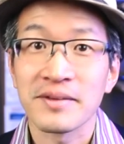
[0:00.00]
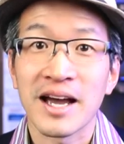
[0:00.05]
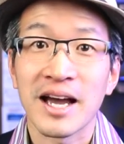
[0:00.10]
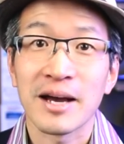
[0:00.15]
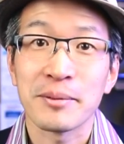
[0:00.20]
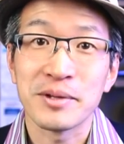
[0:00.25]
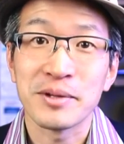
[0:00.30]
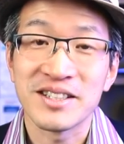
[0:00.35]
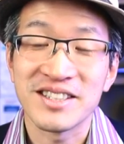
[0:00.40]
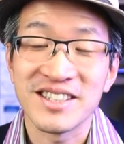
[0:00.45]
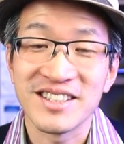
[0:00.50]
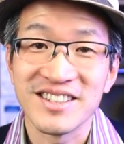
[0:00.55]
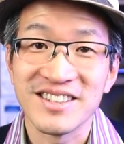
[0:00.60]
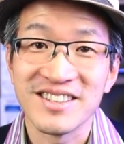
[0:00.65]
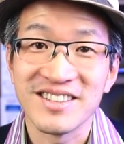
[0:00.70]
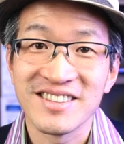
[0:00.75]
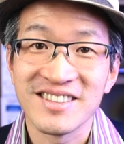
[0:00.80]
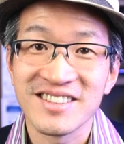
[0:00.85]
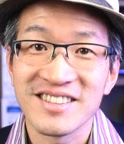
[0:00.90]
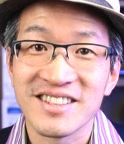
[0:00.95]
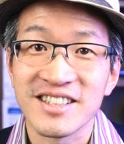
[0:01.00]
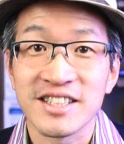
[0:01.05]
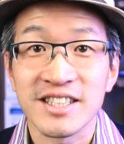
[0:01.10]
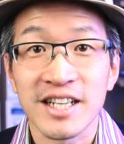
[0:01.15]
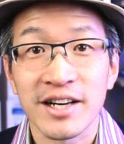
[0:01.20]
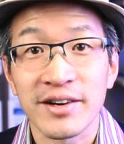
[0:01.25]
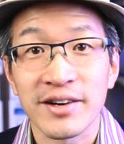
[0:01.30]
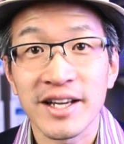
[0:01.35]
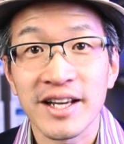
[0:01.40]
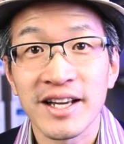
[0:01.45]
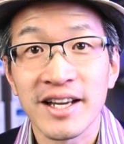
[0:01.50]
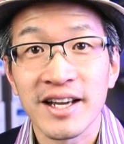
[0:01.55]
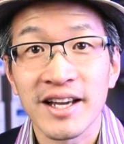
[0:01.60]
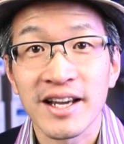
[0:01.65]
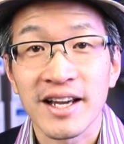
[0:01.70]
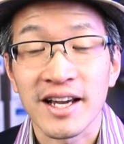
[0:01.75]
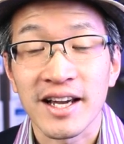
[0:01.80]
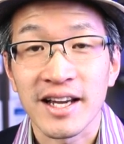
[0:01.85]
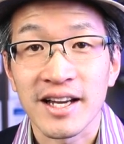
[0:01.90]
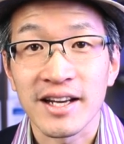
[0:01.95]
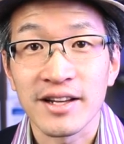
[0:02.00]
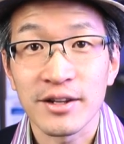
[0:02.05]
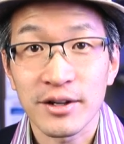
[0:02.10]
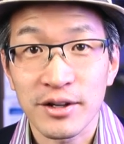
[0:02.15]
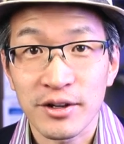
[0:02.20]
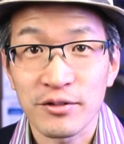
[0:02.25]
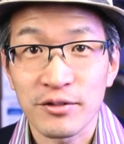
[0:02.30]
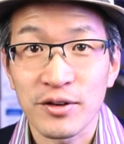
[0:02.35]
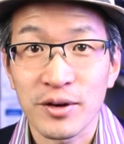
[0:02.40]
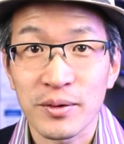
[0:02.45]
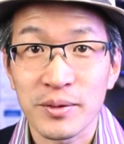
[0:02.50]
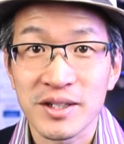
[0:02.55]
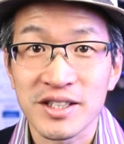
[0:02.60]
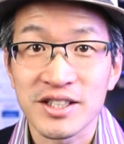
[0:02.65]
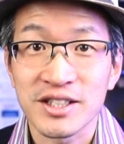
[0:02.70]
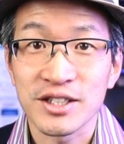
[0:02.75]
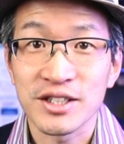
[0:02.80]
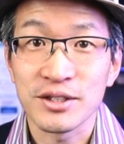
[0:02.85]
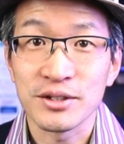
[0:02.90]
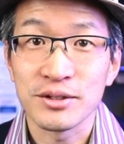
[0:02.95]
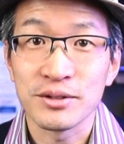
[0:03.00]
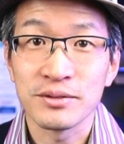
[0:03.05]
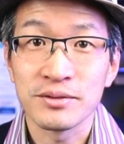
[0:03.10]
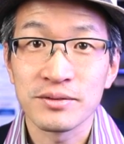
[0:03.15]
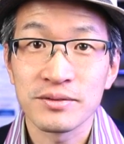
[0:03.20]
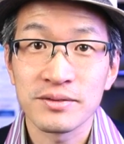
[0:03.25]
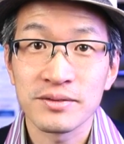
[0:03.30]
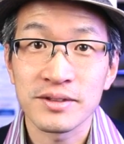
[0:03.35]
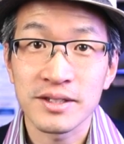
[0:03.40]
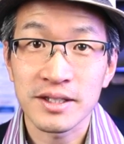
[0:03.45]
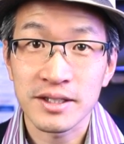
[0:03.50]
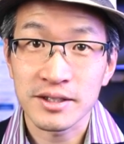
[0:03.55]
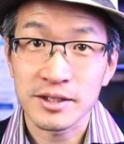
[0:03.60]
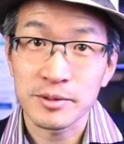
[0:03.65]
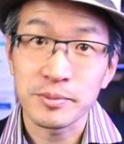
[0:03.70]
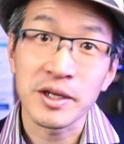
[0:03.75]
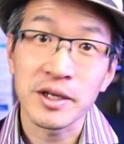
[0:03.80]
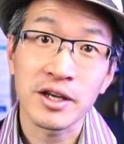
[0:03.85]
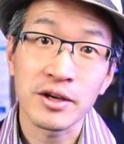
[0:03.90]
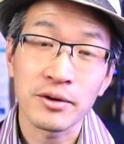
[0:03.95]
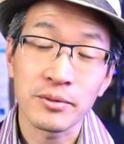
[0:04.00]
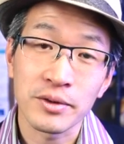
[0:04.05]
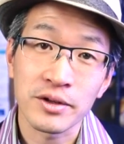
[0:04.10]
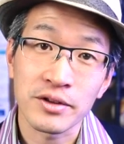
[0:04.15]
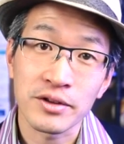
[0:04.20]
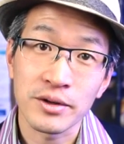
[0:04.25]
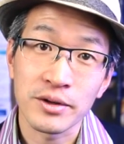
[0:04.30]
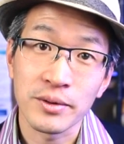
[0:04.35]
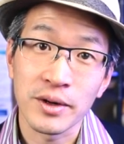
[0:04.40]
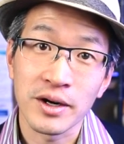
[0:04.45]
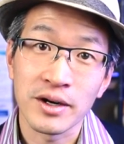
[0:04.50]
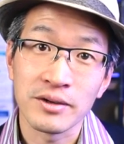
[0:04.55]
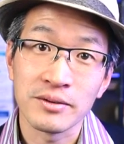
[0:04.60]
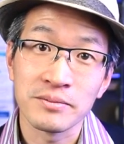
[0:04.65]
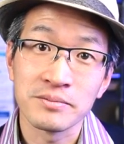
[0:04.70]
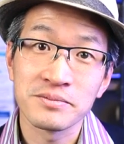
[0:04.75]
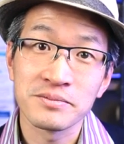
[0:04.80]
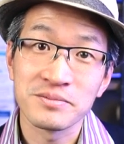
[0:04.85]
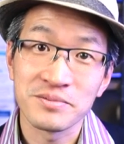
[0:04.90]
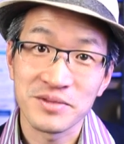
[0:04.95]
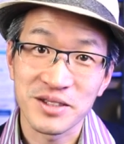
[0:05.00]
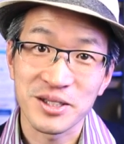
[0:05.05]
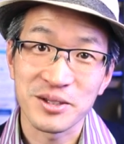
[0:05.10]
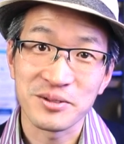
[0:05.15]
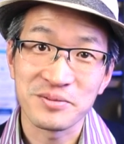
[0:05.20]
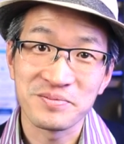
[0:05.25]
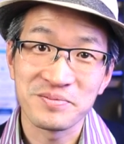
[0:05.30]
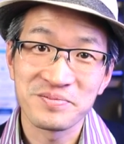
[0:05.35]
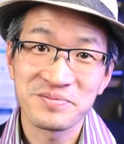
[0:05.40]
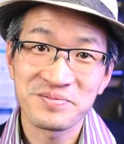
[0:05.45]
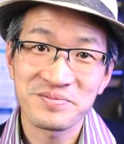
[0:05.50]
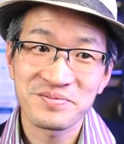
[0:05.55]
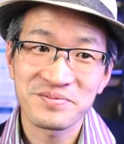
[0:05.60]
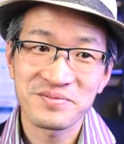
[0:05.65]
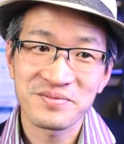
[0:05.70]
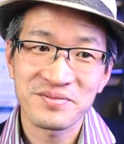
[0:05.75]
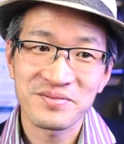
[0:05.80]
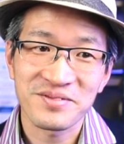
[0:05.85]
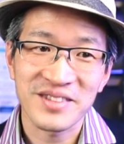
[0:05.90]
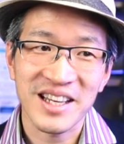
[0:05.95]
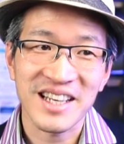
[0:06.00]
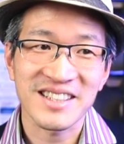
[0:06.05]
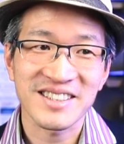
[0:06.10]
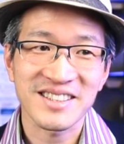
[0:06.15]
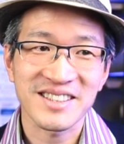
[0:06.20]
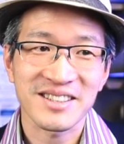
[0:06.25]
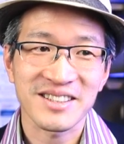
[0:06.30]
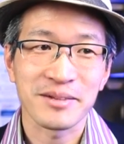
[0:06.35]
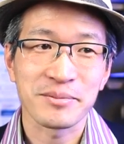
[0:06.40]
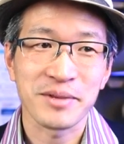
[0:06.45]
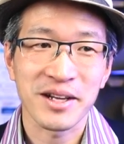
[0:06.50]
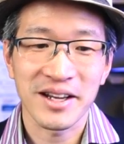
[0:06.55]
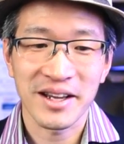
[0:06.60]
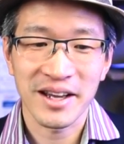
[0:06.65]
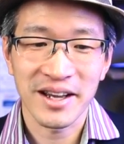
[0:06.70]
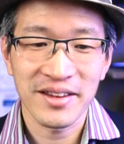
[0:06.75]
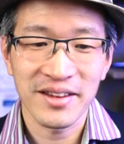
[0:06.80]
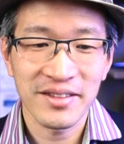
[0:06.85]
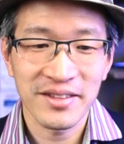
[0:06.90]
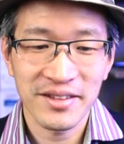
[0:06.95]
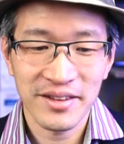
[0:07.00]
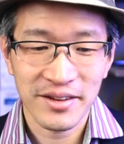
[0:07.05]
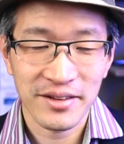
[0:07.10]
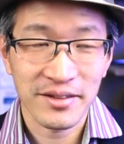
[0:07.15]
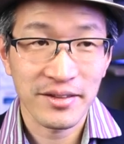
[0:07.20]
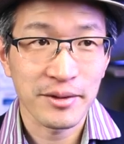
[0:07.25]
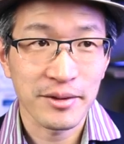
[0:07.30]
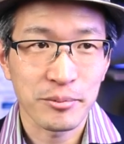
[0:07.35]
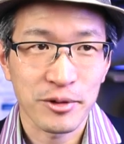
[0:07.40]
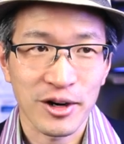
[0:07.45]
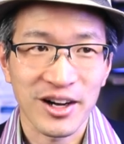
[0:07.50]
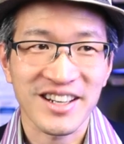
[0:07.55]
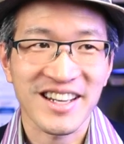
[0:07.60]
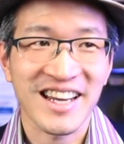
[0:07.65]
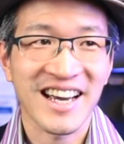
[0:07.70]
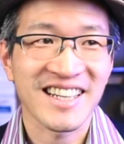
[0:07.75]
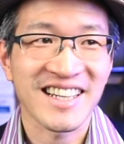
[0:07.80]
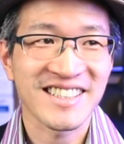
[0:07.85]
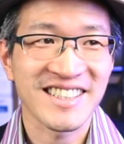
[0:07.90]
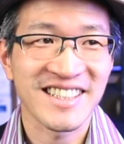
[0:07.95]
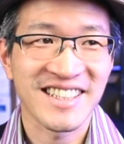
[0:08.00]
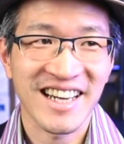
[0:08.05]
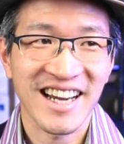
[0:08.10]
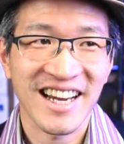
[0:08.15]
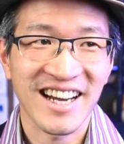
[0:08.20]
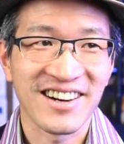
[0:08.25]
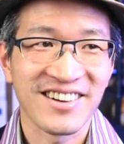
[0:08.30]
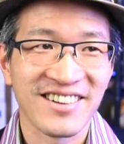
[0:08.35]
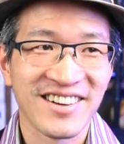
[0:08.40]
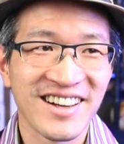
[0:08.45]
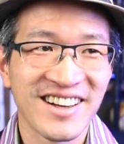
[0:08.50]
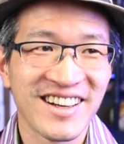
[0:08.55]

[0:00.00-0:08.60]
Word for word: Happy to, to share it and looking forward to, to speaking with you all soon. Thanks. I'm going to end the broadcast now.